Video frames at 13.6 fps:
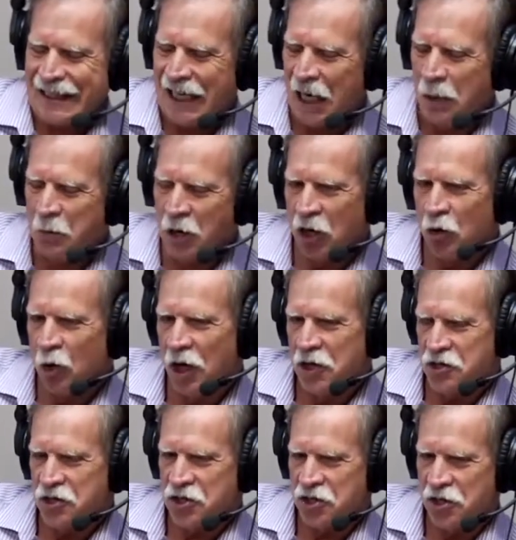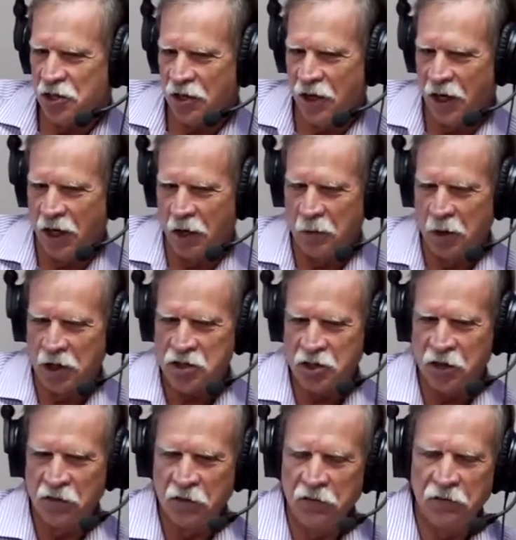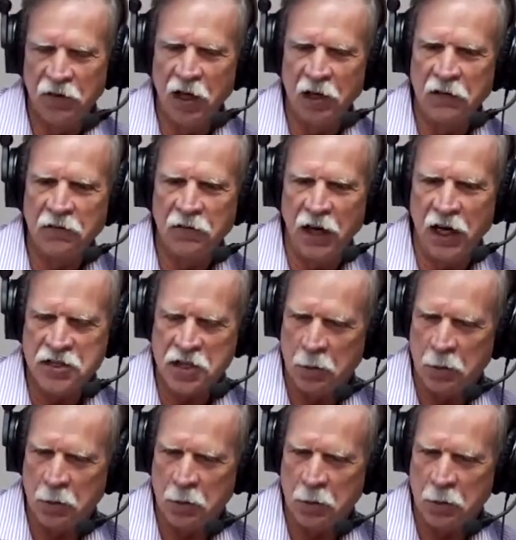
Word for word: I'm not quite so sure of that. I'm not sure if you're failing fast.